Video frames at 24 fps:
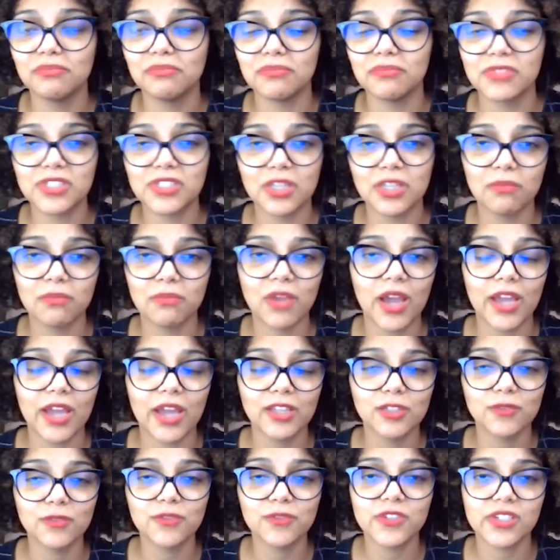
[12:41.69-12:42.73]
some kind
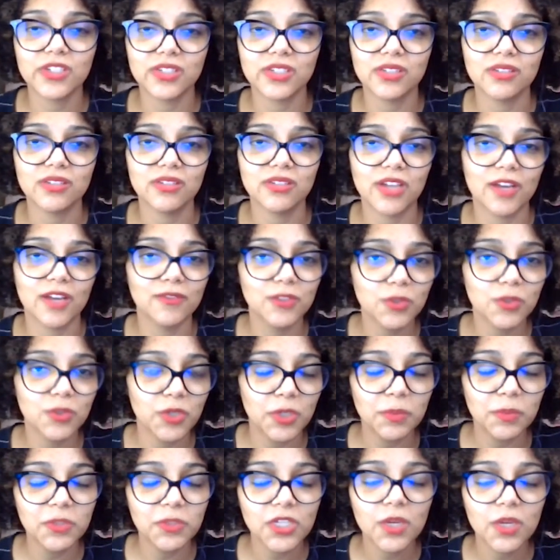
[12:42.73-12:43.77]
of
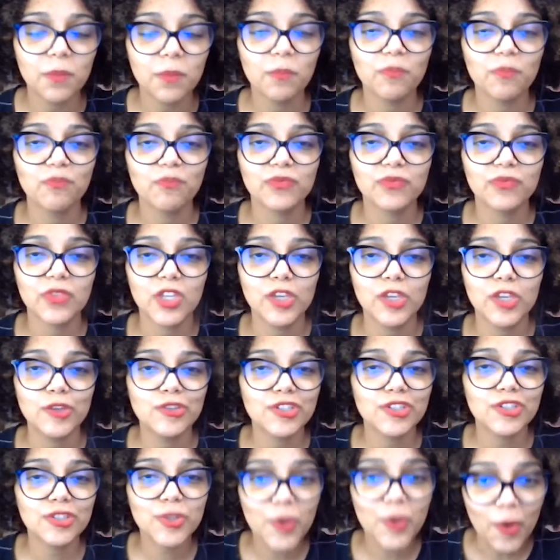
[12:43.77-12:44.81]
JavaScript, you
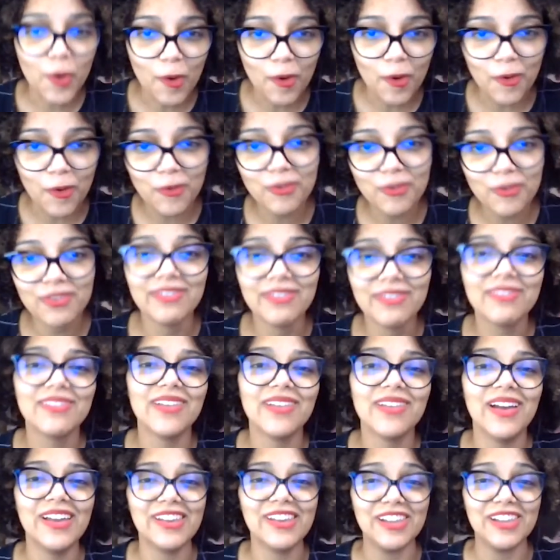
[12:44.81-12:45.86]
just go
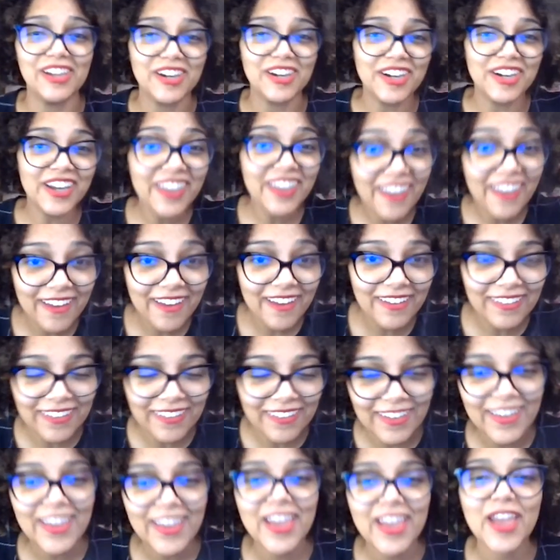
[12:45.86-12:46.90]
and learn again
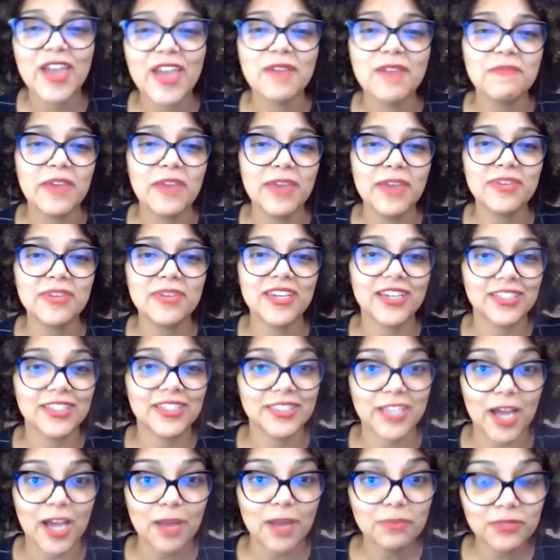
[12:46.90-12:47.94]
and maybe
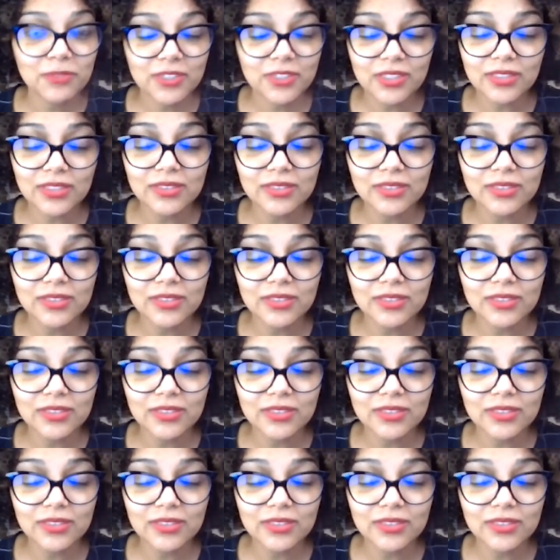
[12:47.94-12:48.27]
adapt it,